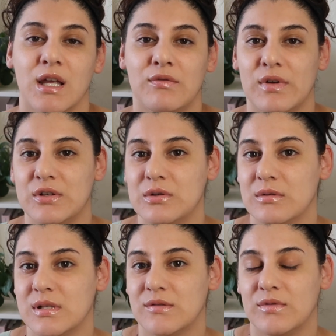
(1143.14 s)
If I
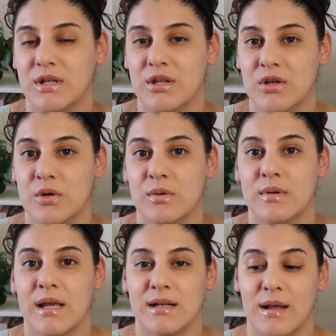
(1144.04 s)
do this video
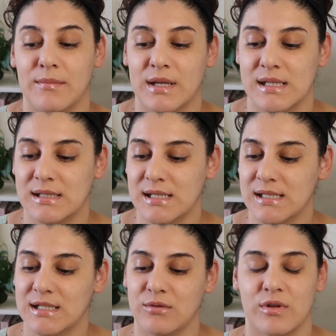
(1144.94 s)
and I'm
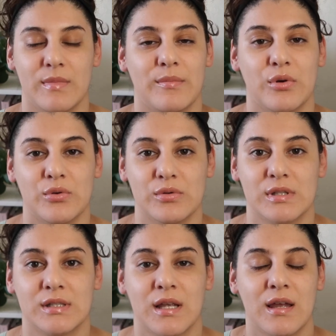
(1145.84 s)
consistent with my
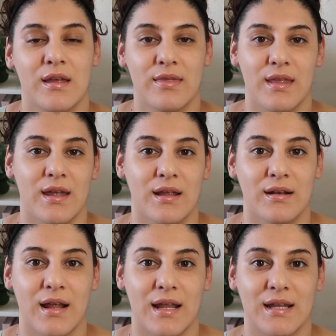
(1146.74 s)
posts,
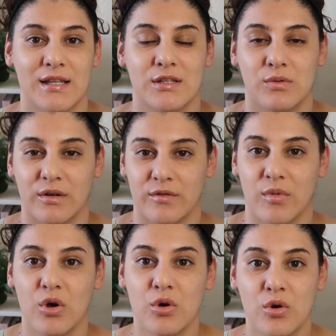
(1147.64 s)
then I get to work from
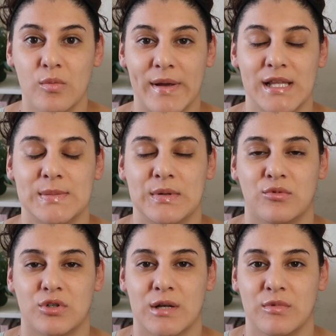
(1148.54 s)
home and spend
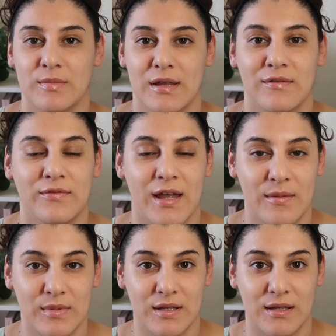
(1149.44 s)
more time with my
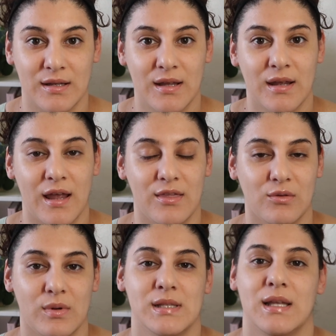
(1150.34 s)
family and the
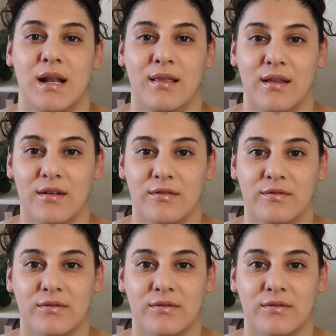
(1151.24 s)
ones that I love.